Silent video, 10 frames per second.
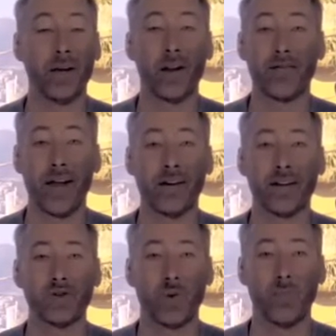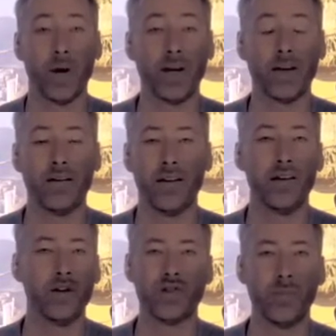be a lot of anarchists with money. It
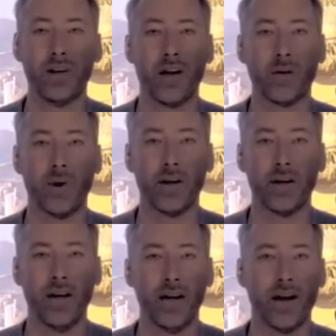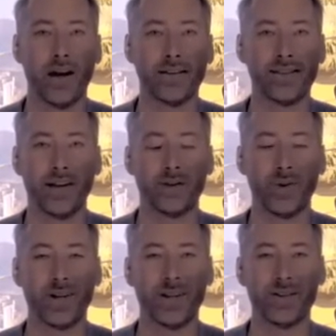didn't used to be that way 10 or
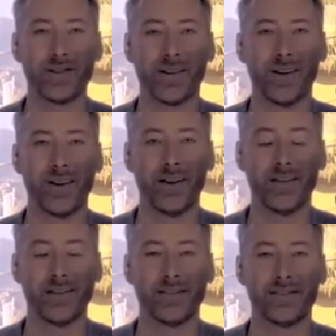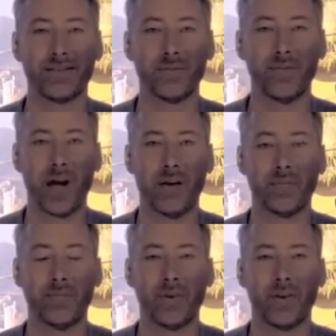20 years ago.
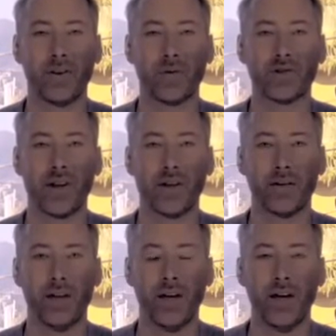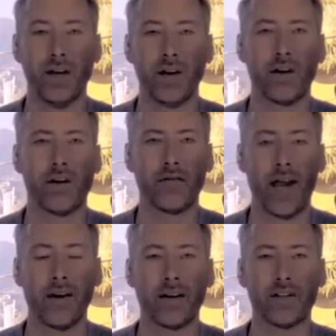There was not a lot of
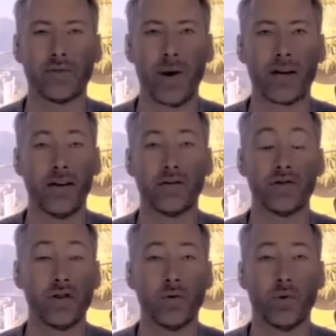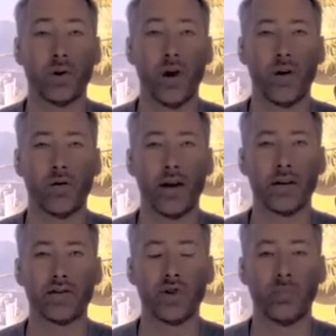anarchists back then too were all
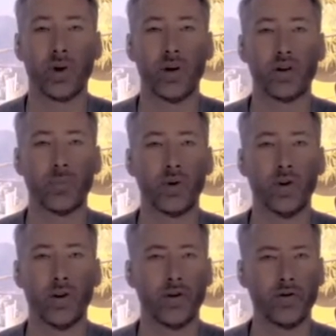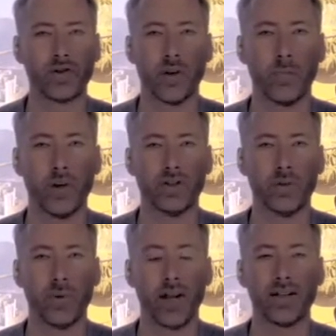that super entrepreneurial for some
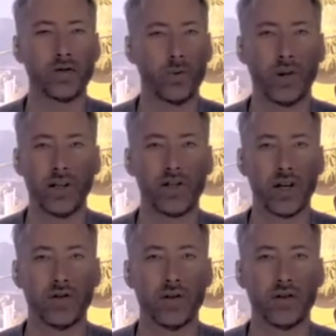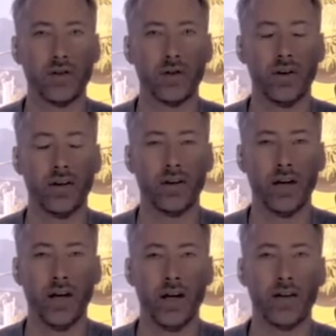reason, but that's really changing too. The
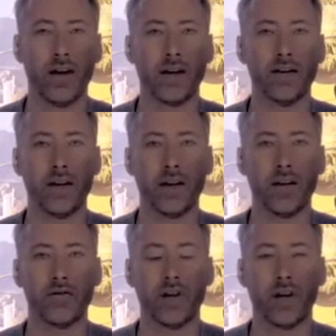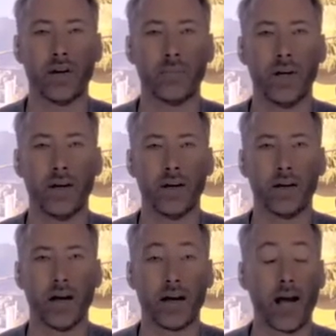idea of being
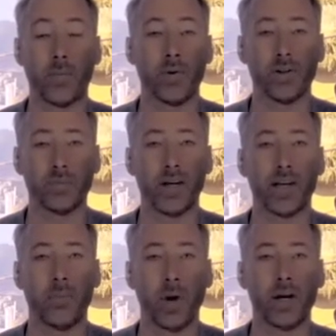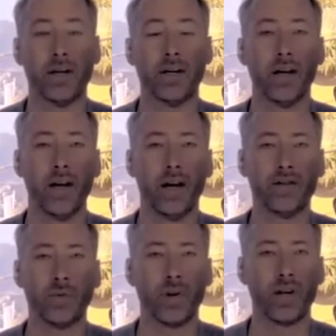a capitalist, making money,
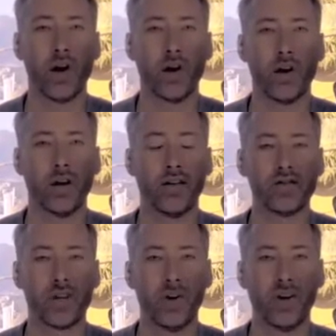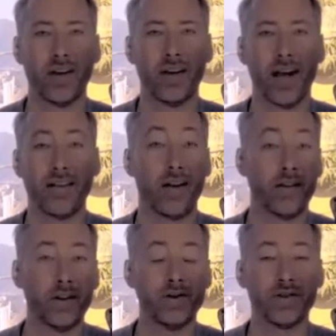is really caught on in this community, and then
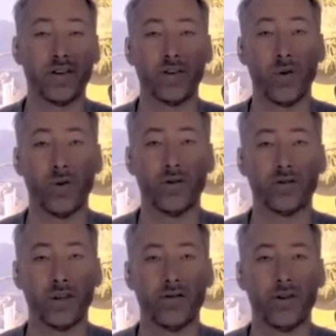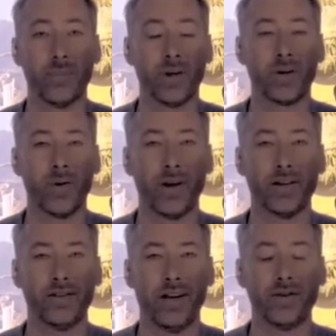they're using gold and silver and
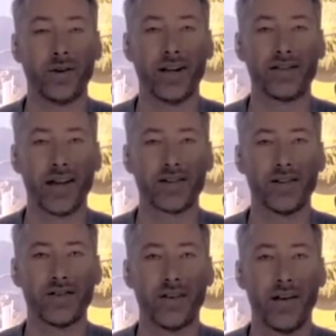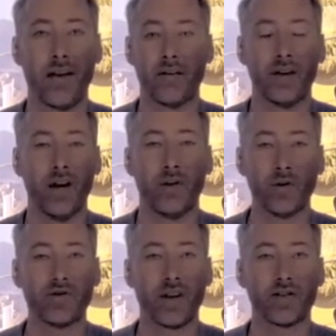Bitcoin in transactions, and
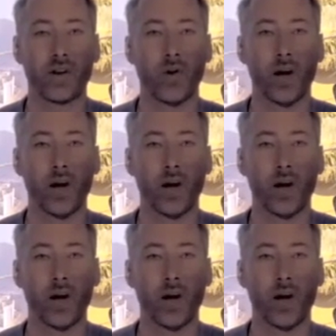those things